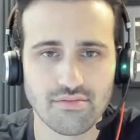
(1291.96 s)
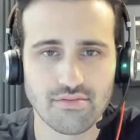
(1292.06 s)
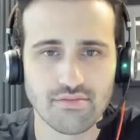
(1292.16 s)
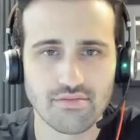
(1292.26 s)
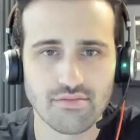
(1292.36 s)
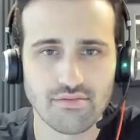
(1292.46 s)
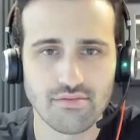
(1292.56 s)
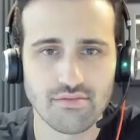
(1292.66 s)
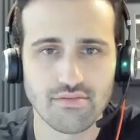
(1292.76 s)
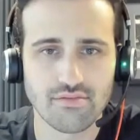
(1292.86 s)

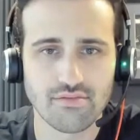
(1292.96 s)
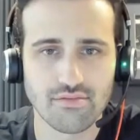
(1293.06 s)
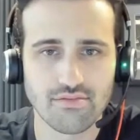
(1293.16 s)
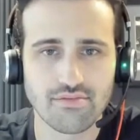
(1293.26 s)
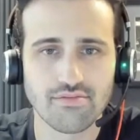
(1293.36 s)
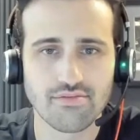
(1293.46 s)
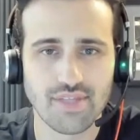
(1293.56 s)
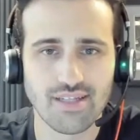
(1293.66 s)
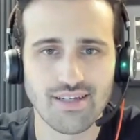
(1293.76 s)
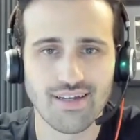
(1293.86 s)

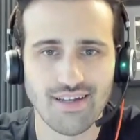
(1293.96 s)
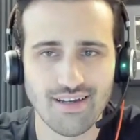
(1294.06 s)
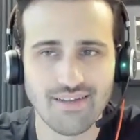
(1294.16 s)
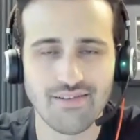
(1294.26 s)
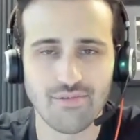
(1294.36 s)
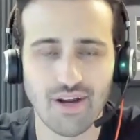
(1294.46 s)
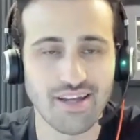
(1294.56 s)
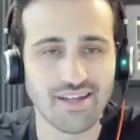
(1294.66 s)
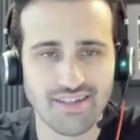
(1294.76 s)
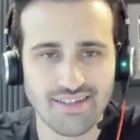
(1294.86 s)

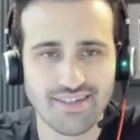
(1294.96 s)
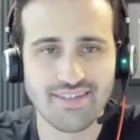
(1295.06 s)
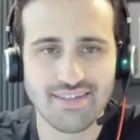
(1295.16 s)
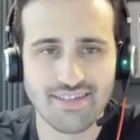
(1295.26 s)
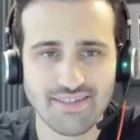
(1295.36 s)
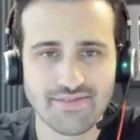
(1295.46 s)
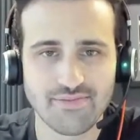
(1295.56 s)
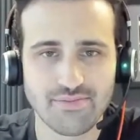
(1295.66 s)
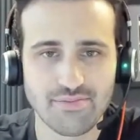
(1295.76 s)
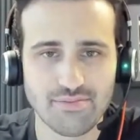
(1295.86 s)

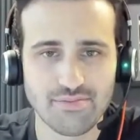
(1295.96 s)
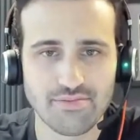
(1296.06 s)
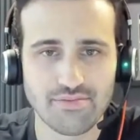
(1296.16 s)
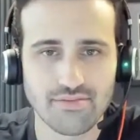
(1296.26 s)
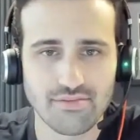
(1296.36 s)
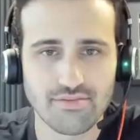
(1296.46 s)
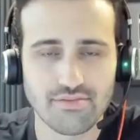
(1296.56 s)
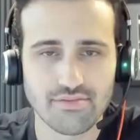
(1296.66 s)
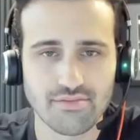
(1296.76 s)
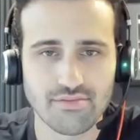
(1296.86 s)

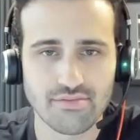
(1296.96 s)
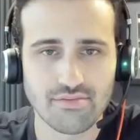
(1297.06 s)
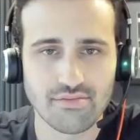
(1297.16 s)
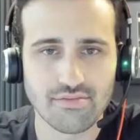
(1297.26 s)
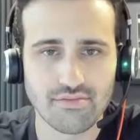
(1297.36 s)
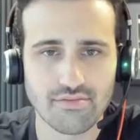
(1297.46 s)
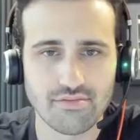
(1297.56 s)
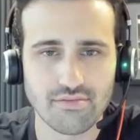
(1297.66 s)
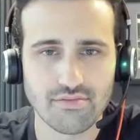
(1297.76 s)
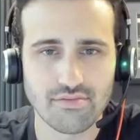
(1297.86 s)

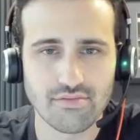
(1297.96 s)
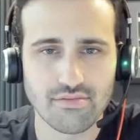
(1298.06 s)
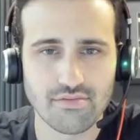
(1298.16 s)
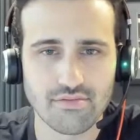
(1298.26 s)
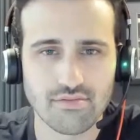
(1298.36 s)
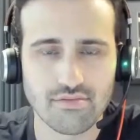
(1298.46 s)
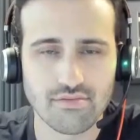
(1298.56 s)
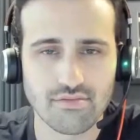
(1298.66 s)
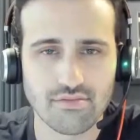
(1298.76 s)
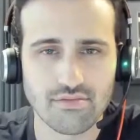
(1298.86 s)

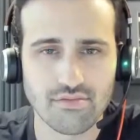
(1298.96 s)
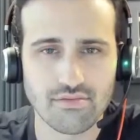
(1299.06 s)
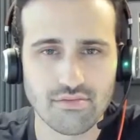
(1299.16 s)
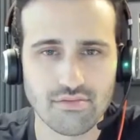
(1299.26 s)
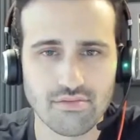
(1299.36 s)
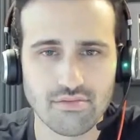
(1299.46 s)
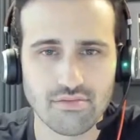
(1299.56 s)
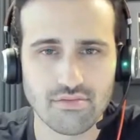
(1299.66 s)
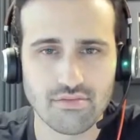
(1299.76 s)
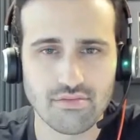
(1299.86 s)
[no speech]